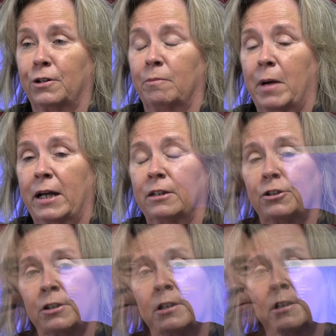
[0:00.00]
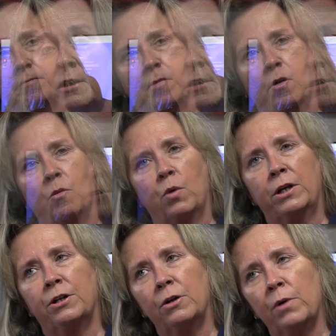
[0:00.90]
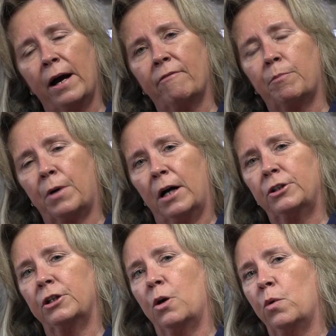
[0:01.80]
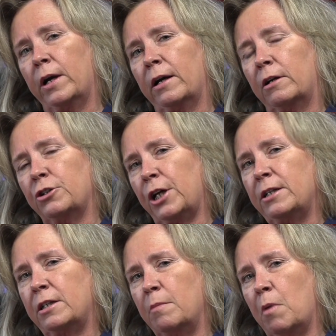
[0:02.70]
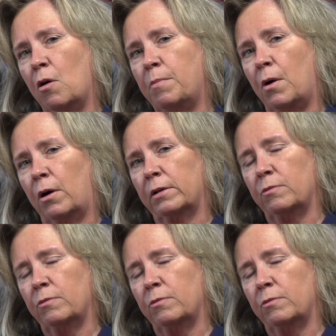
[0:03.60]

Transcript: to manage. And we do have a project going at our JC ballpark.